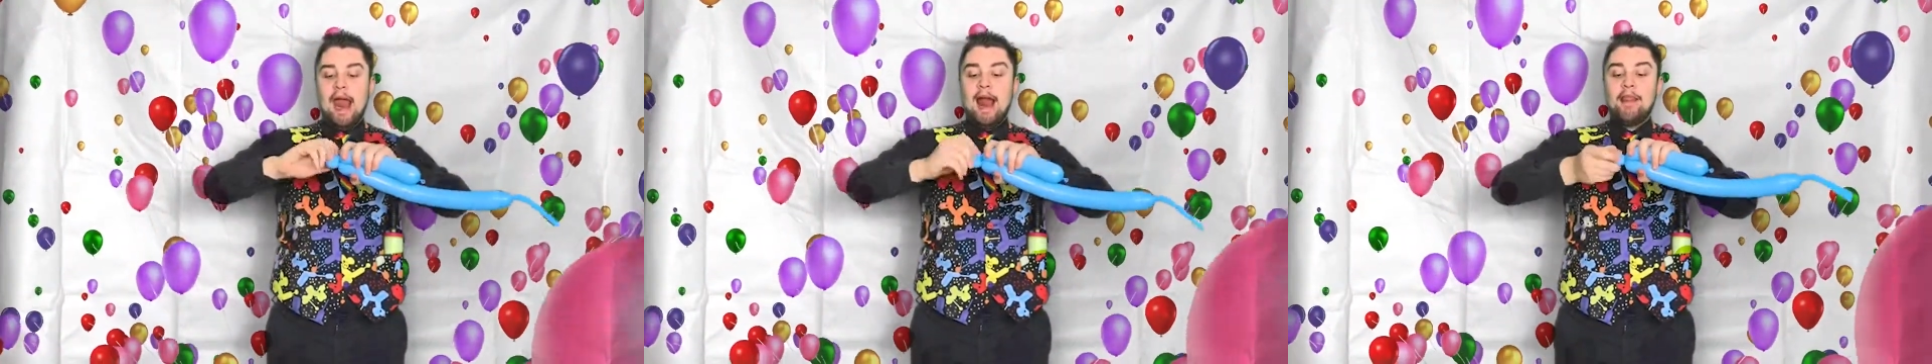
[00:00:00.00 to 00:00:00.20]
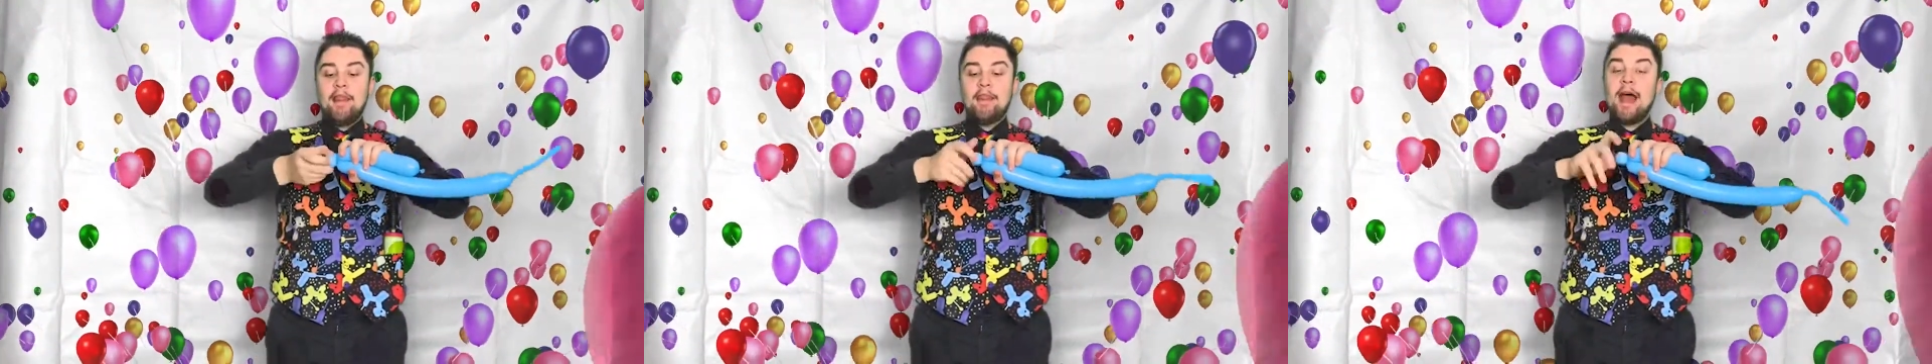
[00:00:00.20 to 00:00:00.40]

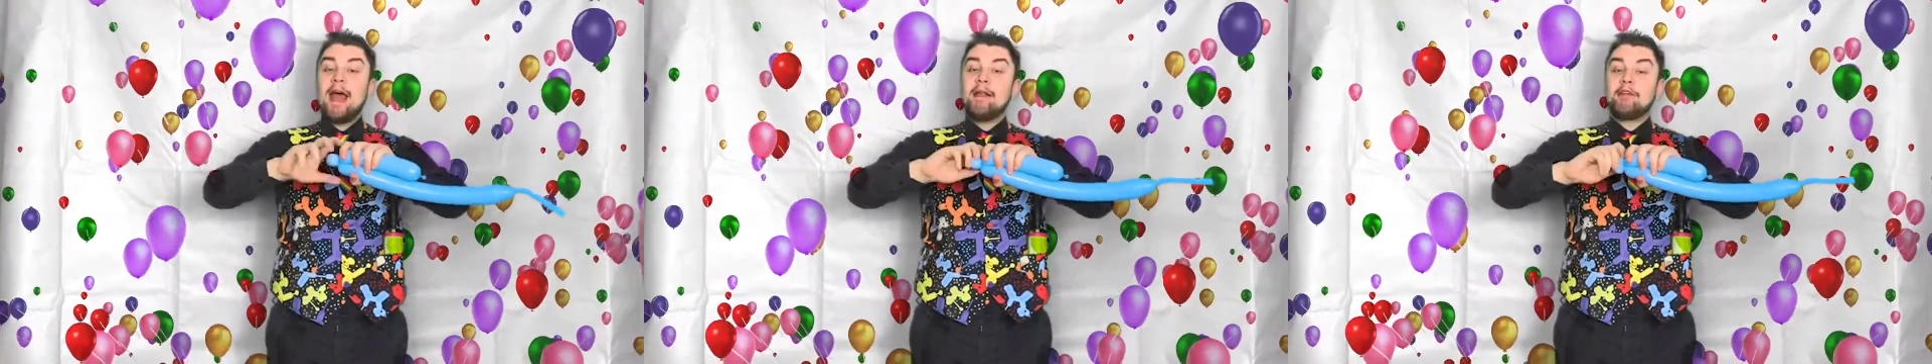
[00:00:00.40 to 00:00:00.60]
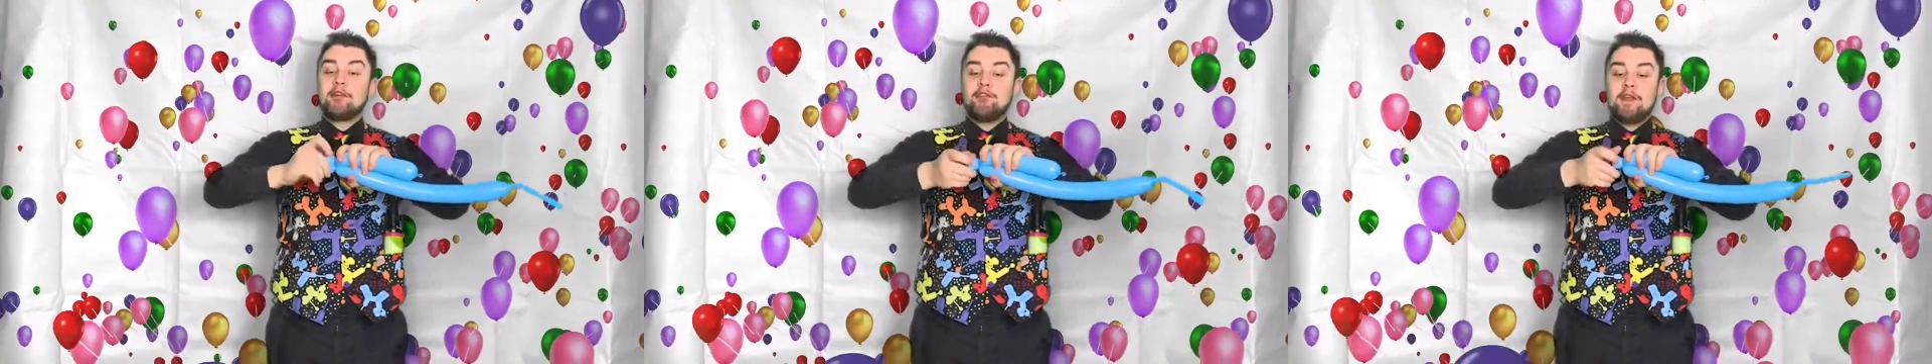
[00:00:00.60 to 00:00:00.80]
And
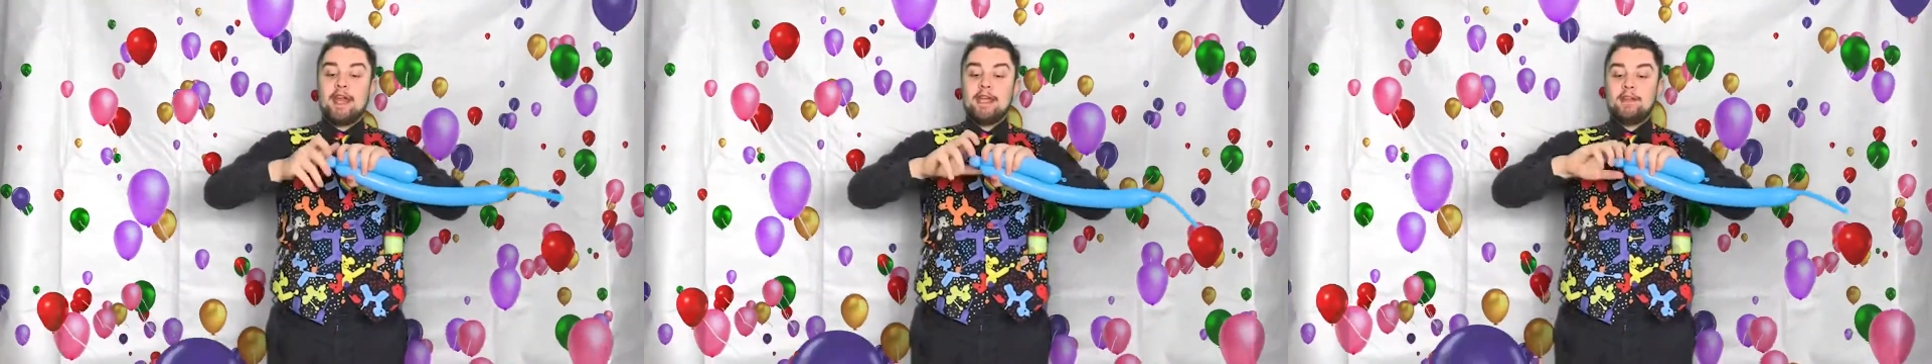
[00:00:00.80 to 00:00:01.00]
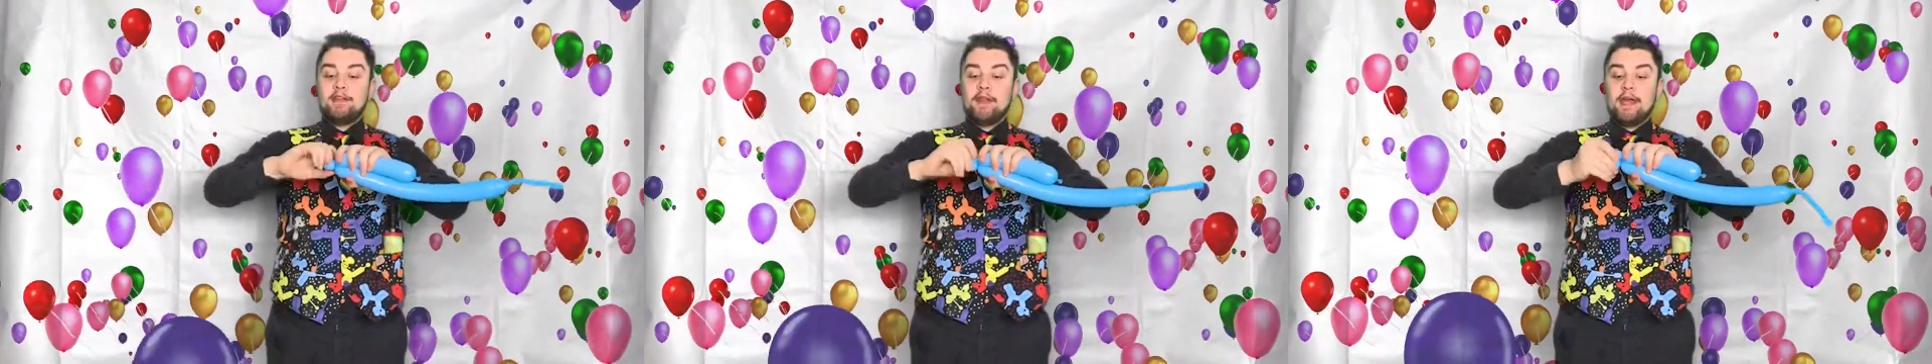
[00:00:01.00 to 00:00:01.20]
that
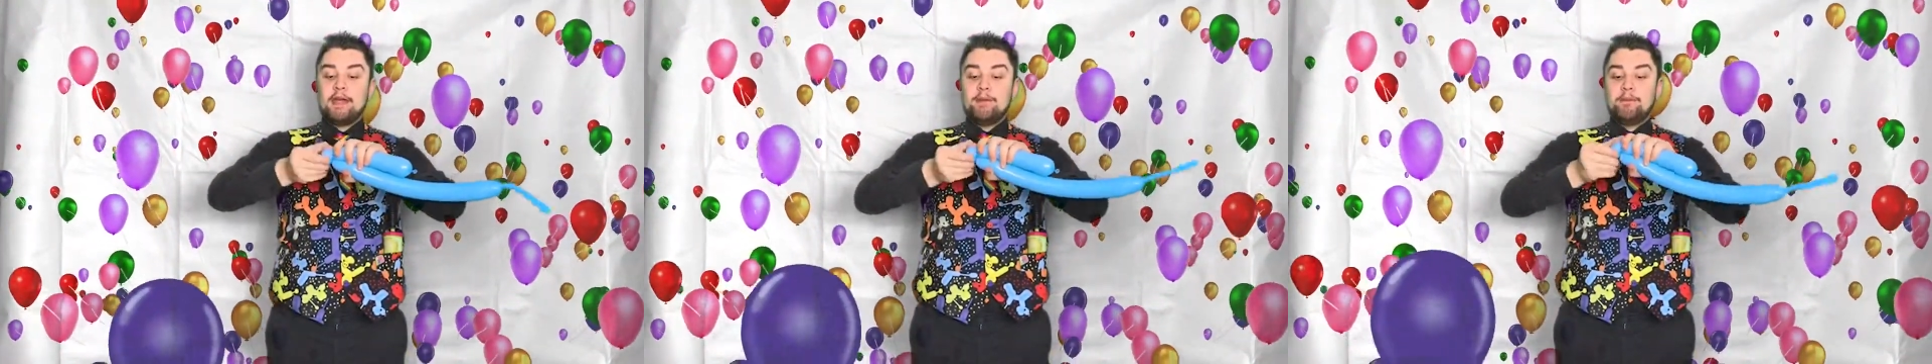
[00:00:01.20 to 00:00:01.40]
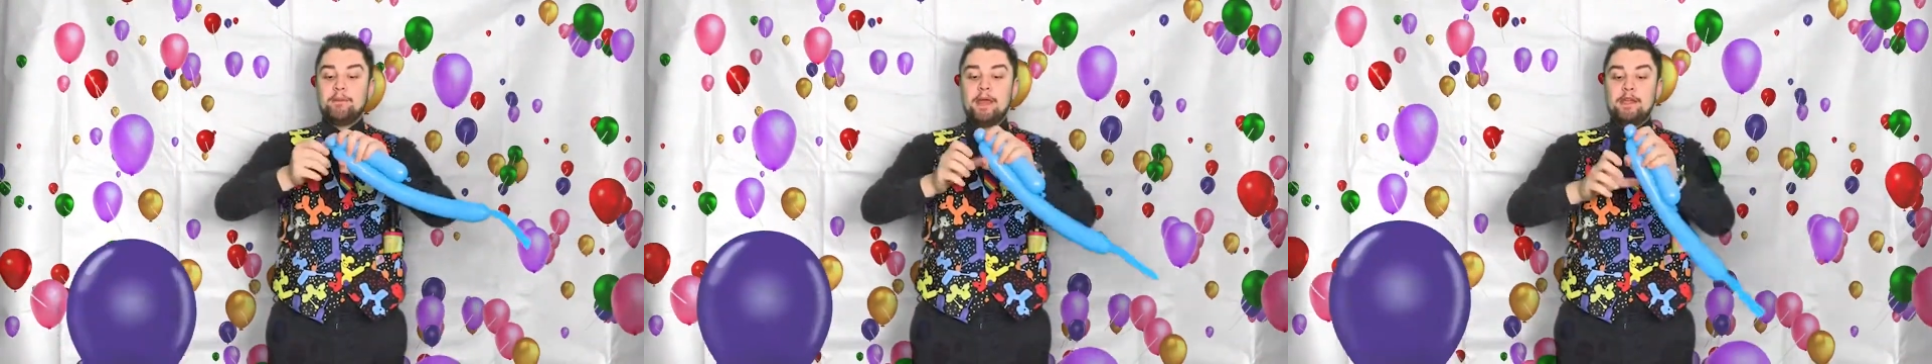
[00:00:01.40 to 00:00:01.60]
creates
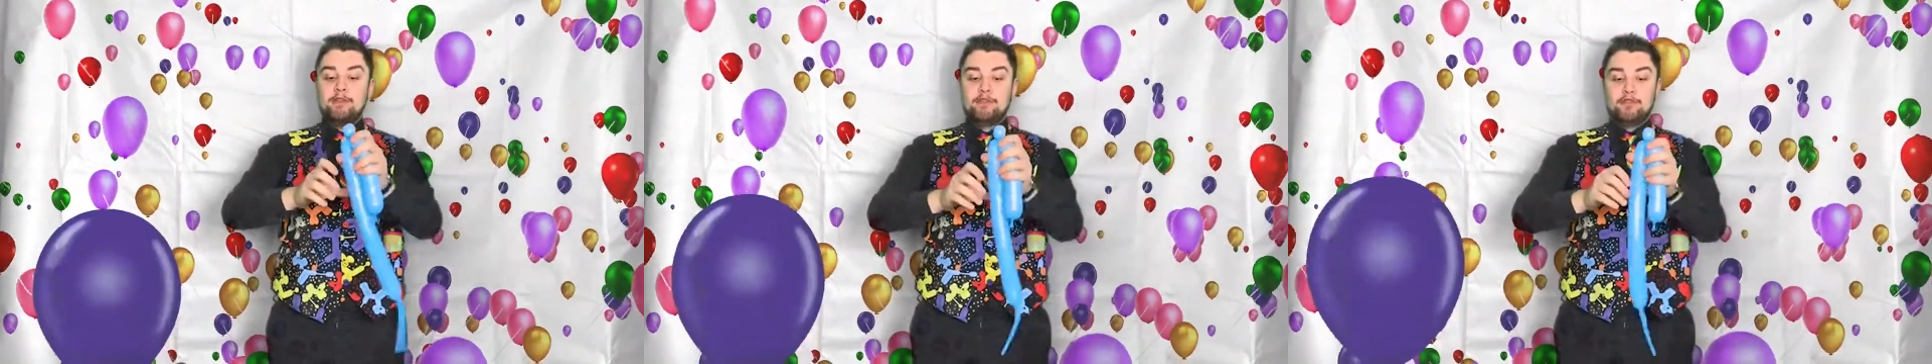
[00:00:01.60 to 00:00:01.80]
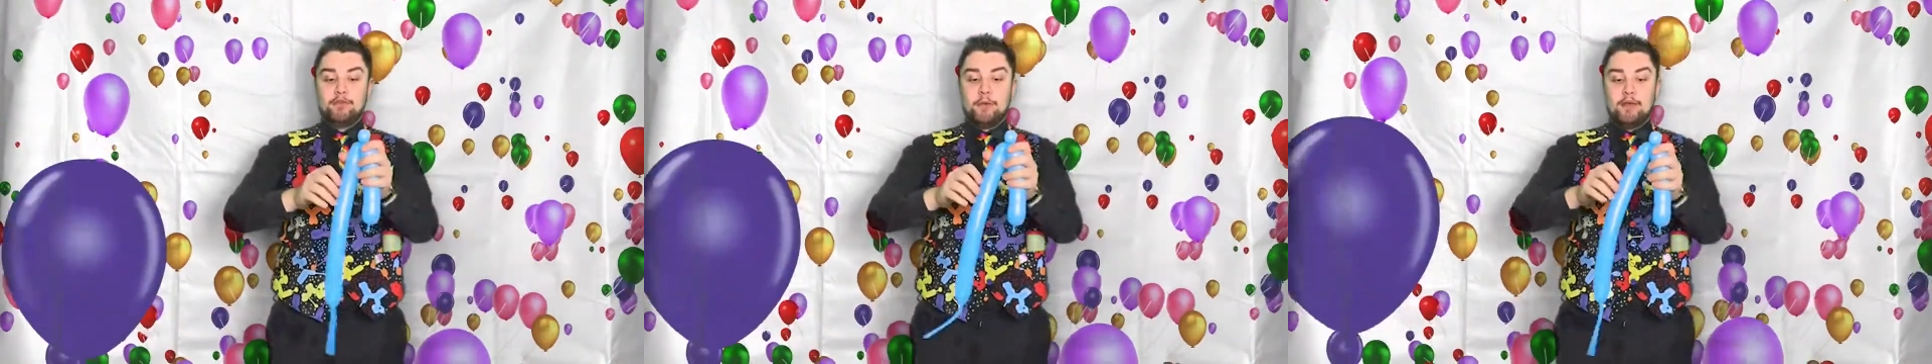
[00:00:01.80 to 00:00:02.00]
a
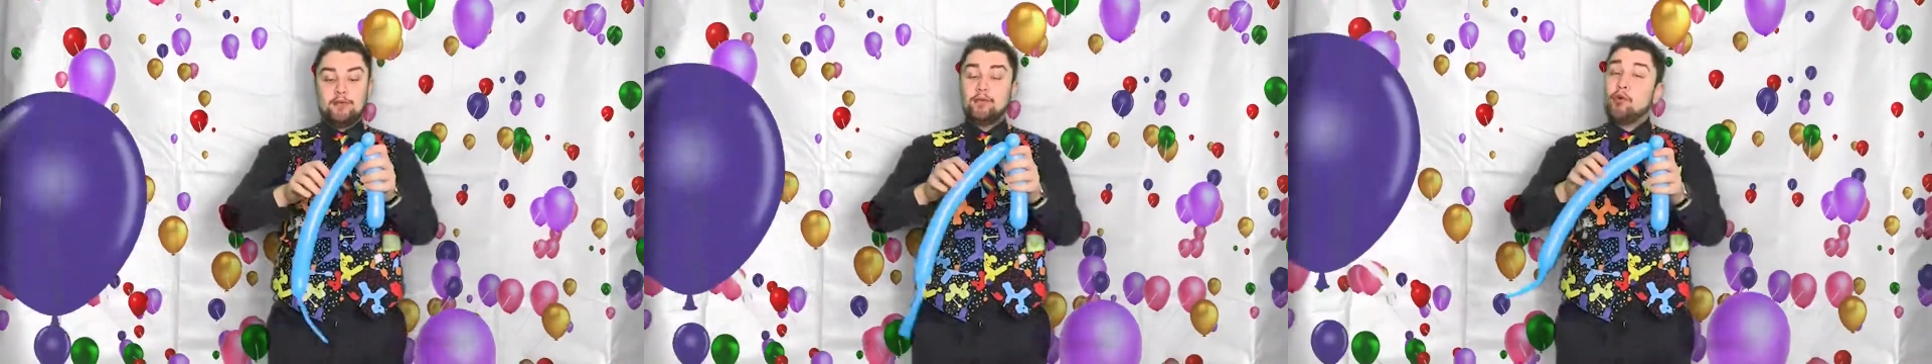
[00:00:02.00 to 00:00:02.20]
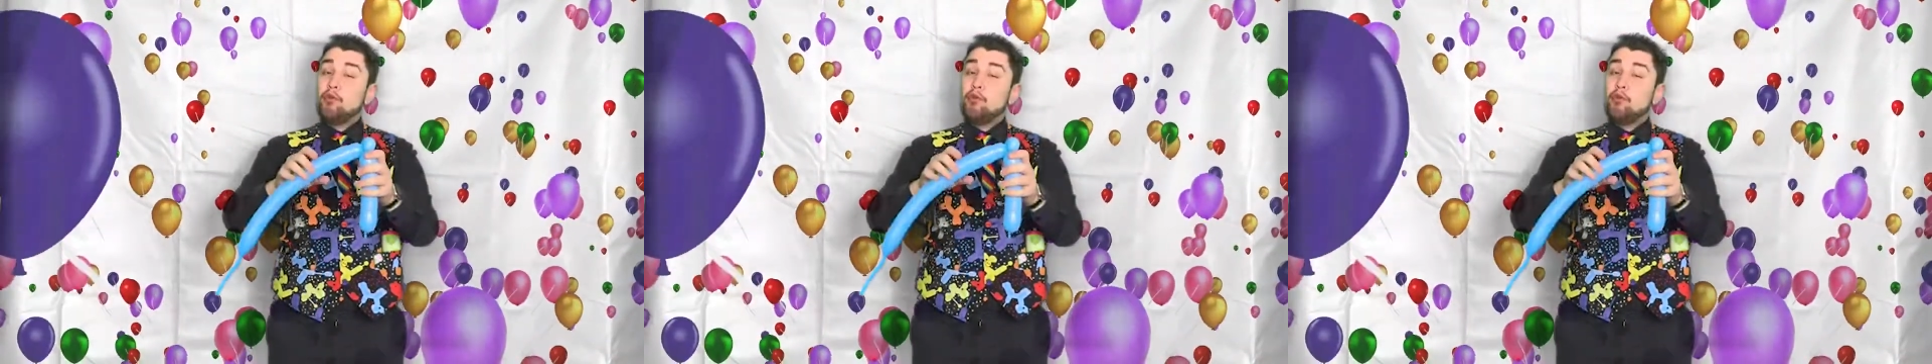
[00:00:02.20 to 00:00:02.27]
pinch twist,